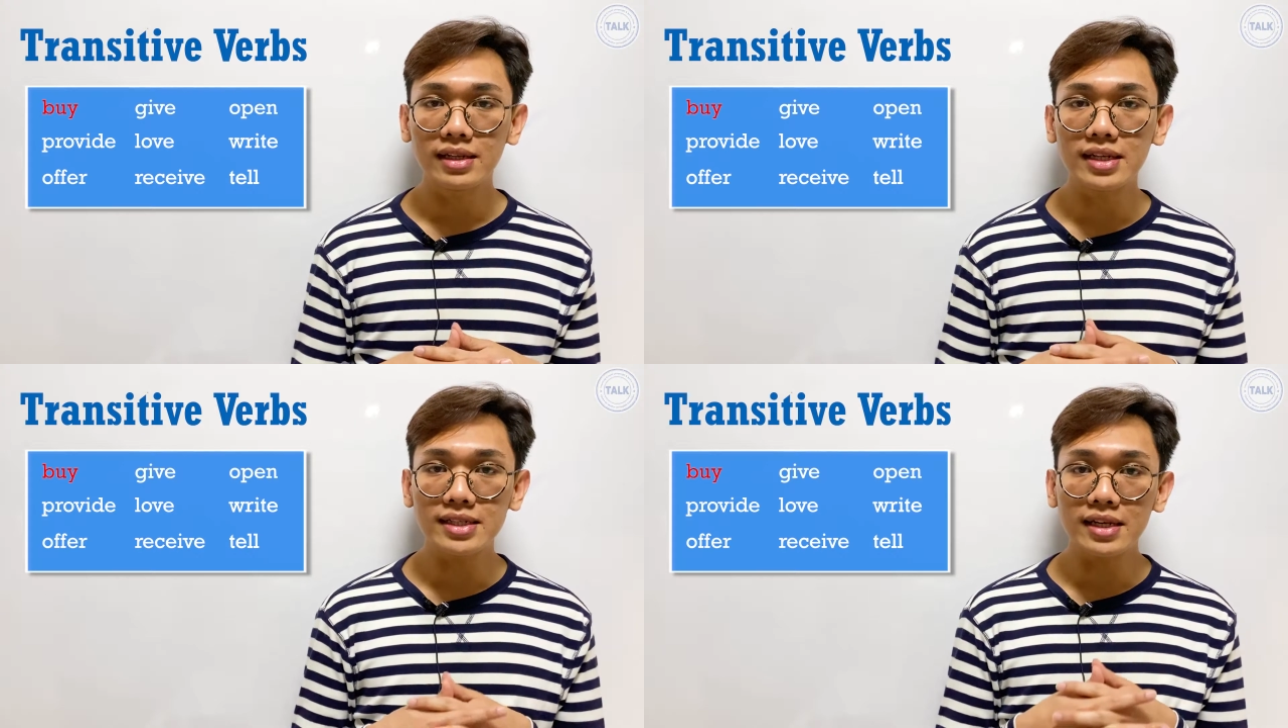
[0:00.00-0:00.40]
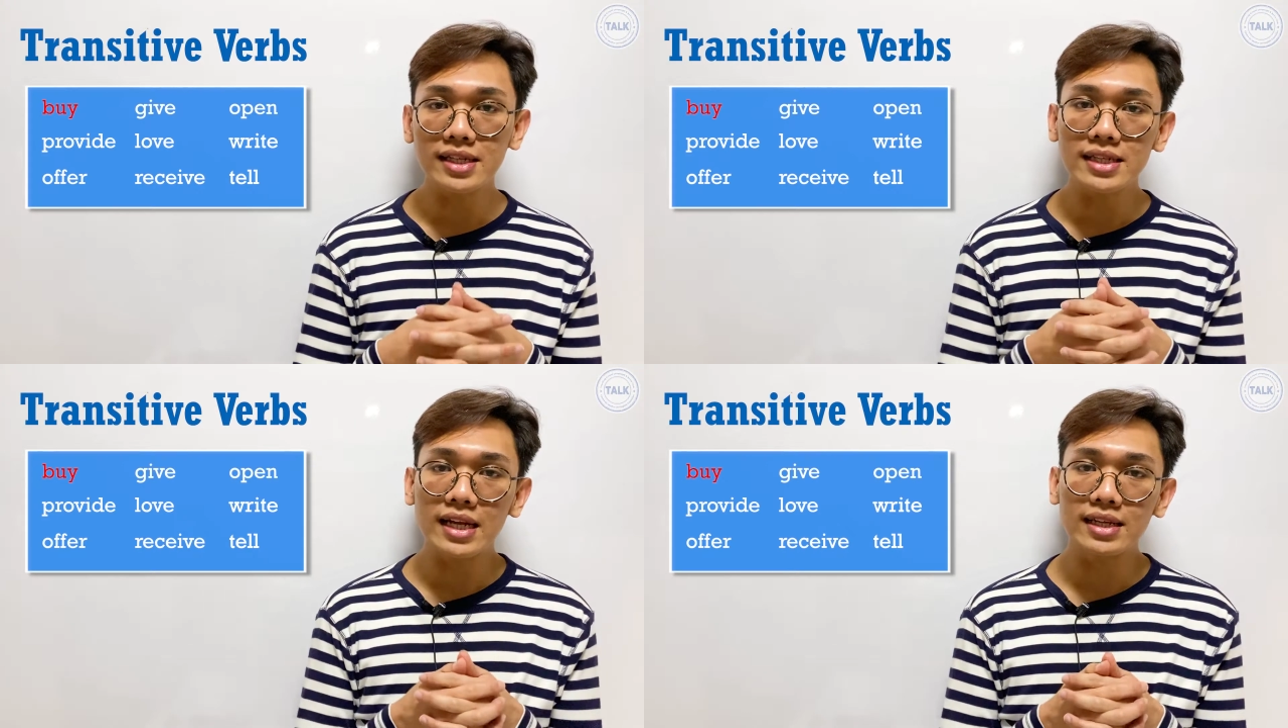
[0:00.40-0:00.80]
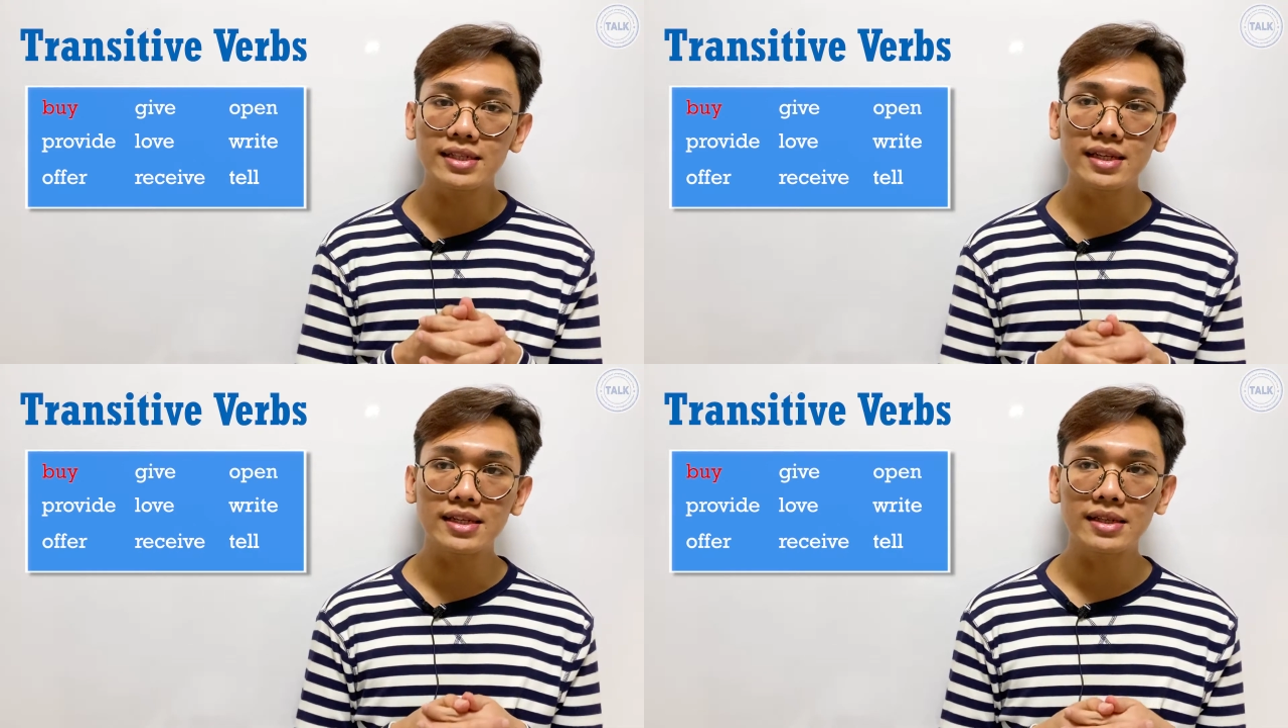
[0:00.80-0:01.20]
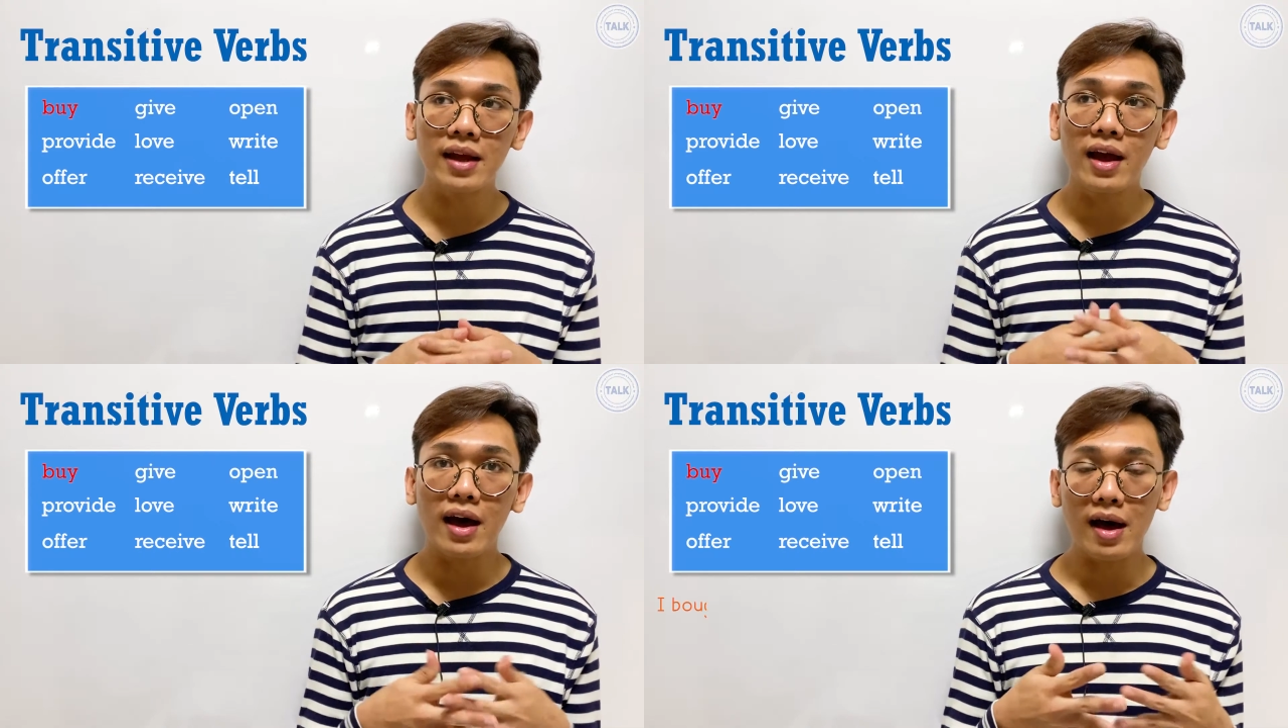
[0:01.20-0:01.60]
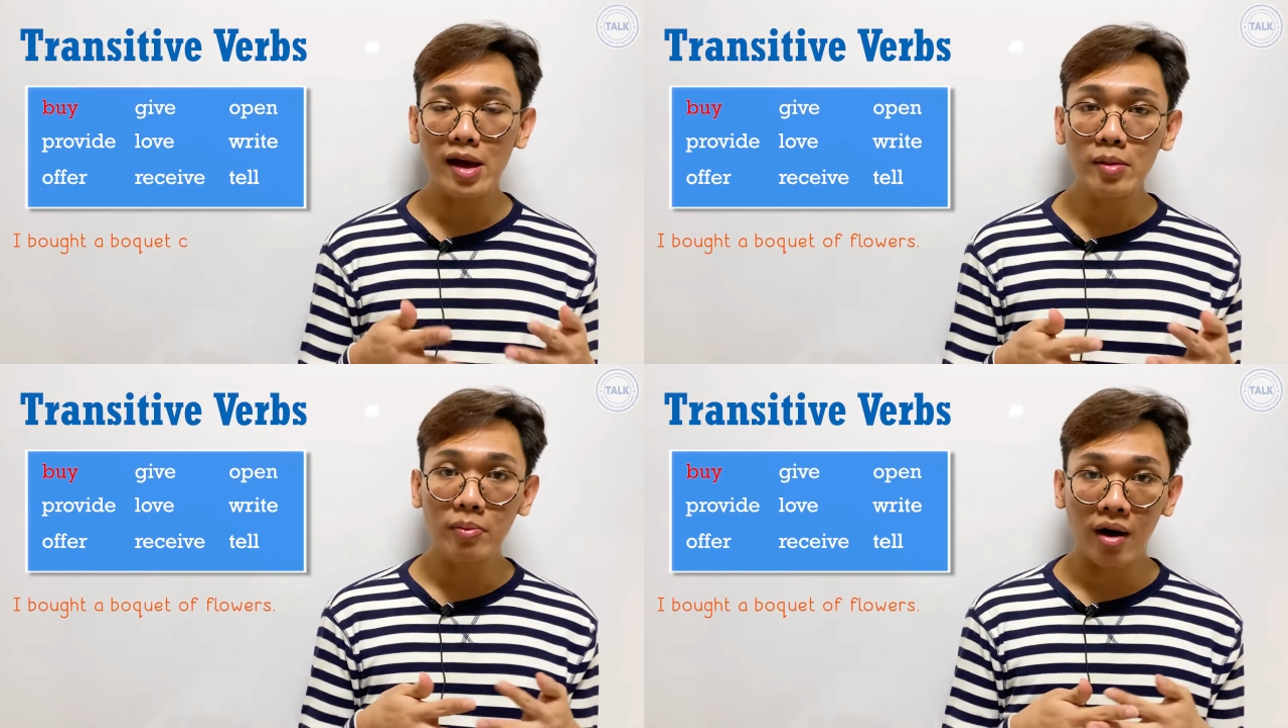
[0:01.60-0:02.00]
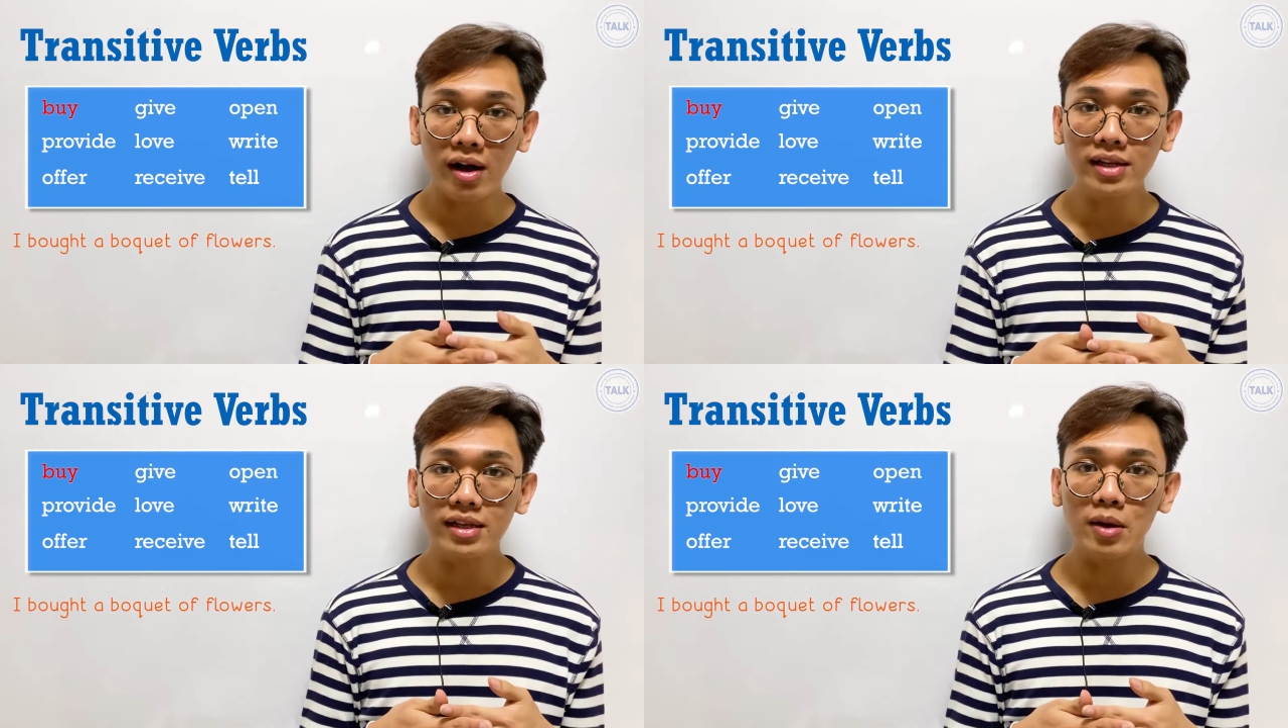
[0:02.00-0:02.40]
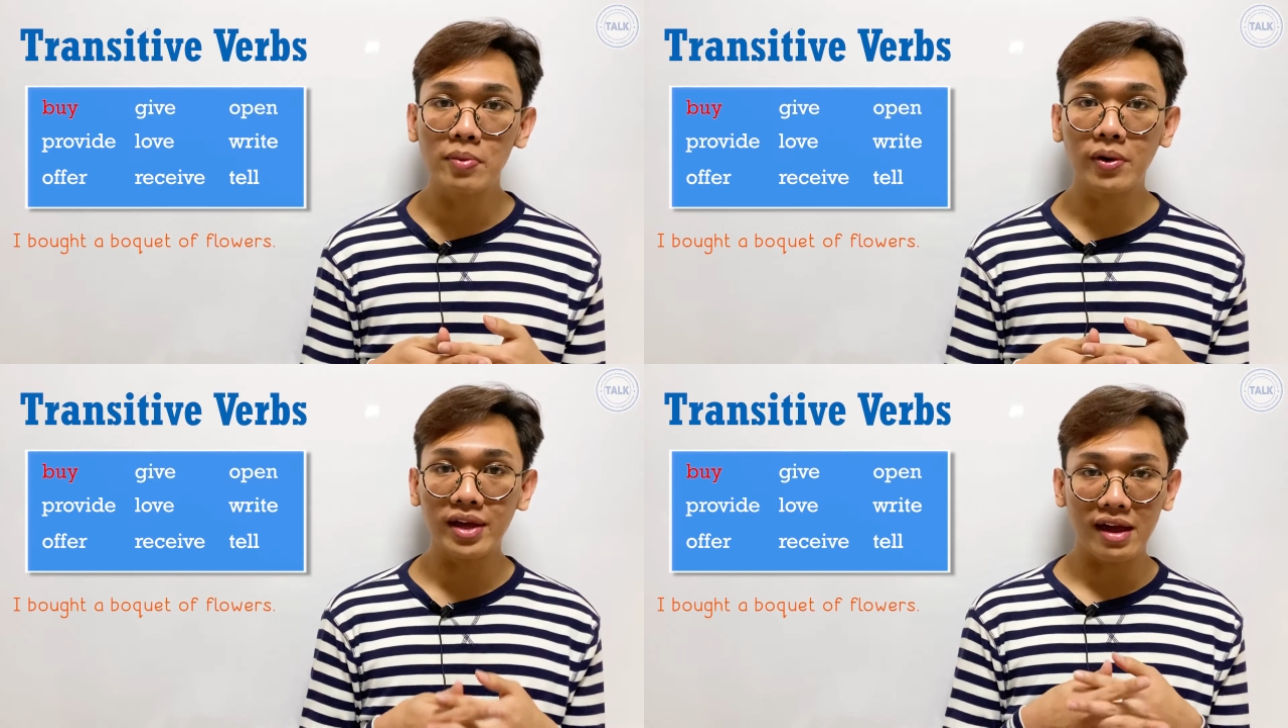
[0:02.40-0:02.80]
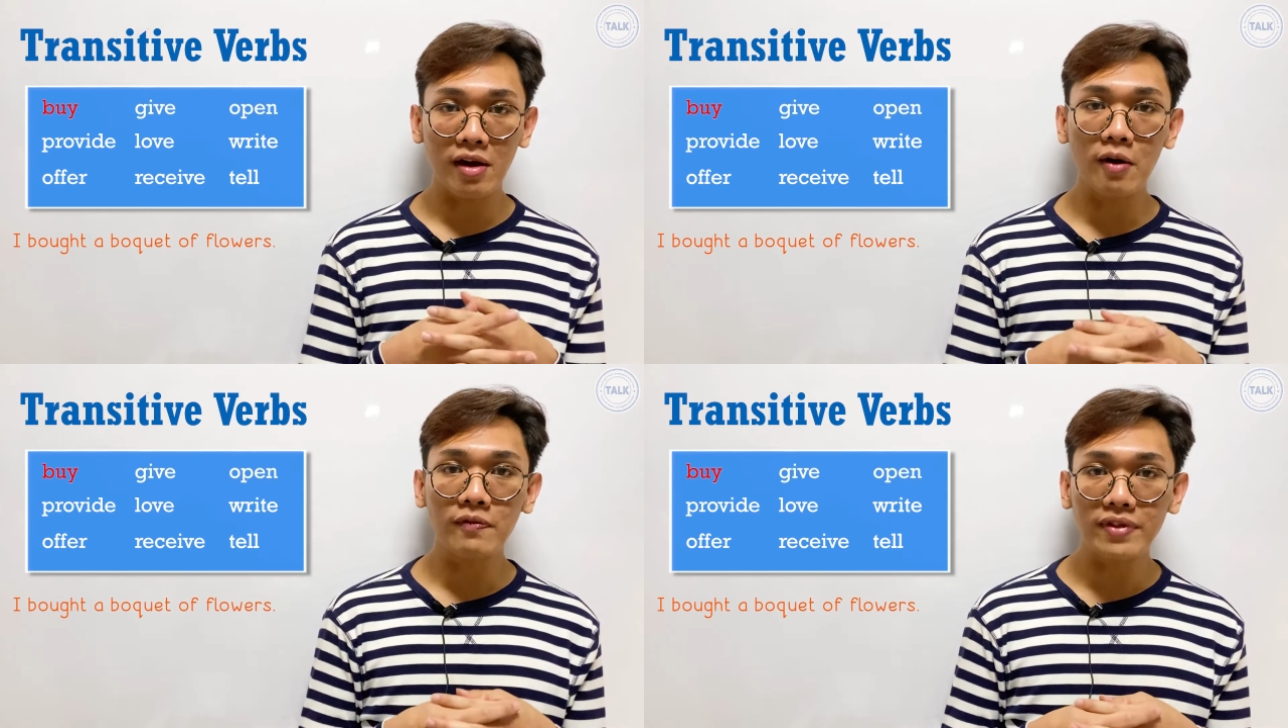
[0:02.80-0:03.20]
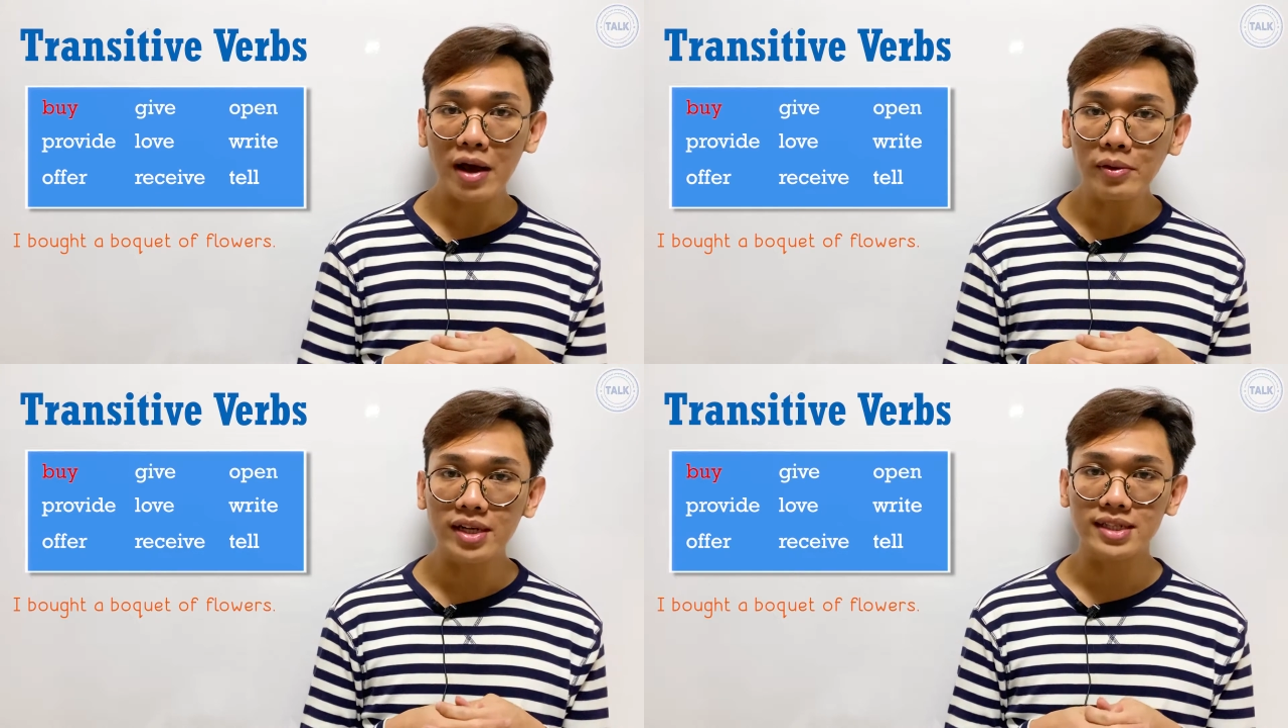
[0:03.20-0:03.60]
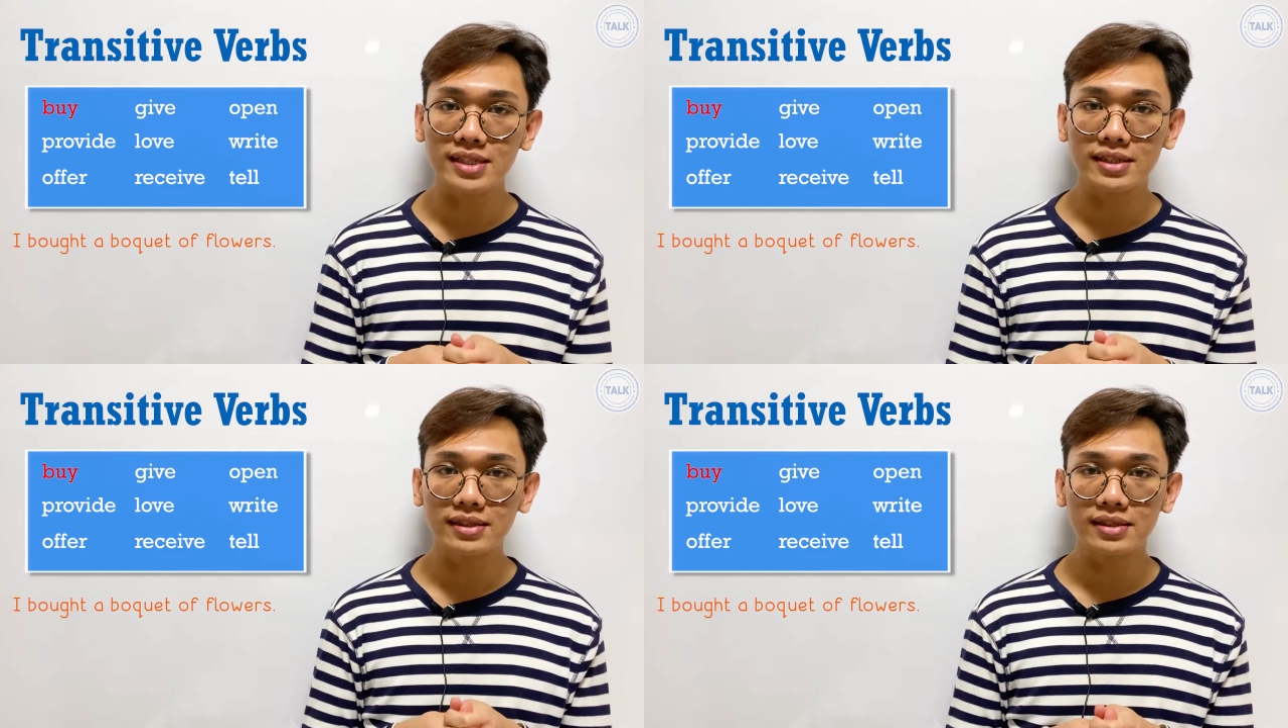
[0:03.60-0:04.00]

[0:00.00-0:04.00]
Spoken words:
Let's say the sentence is, I bought a bouquet of flowers.